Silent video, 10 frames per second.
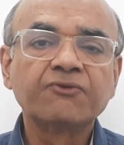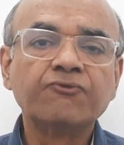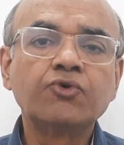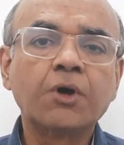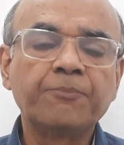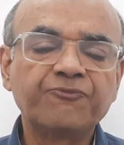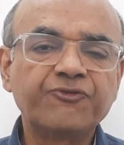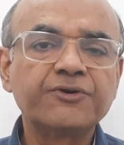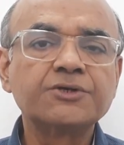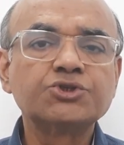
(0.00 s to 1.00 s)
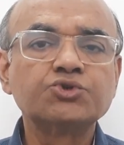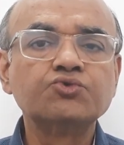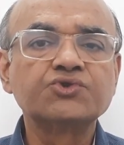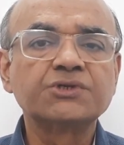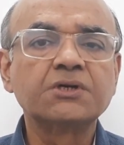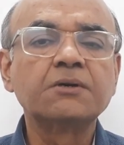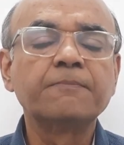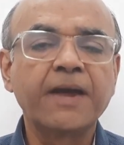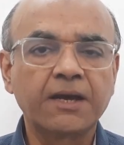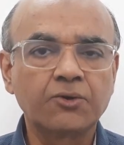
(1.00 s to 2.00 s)
we would upfront choose a
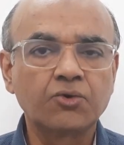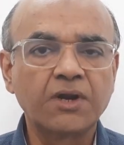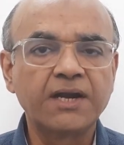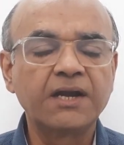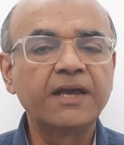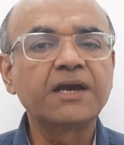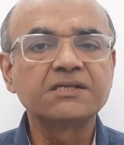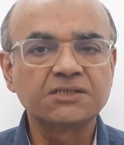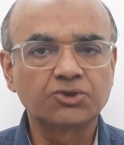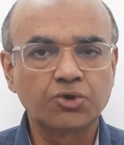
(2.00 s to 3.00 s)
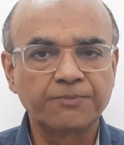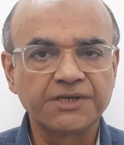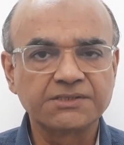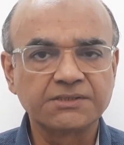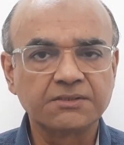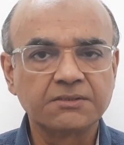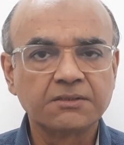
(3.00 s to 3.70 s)
macrolide like azithromycin.